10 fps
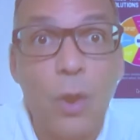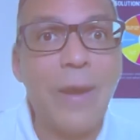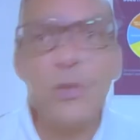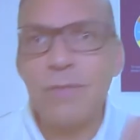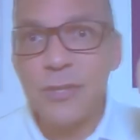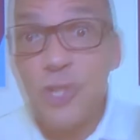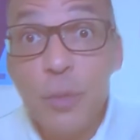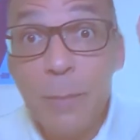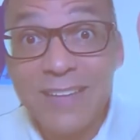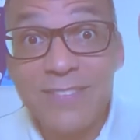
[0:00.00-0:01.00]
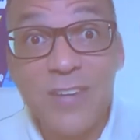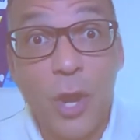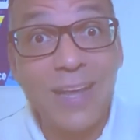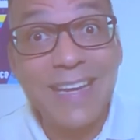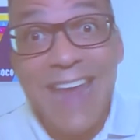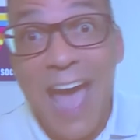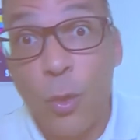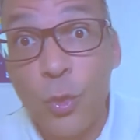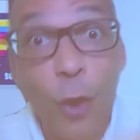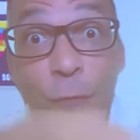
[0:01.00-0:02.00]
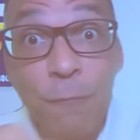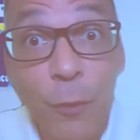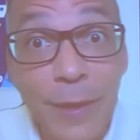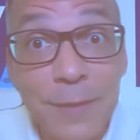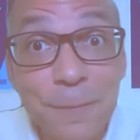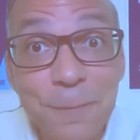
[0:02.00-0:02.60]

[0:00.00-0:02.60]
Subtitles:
All right, you've got 2 minutes starting now. Go for it.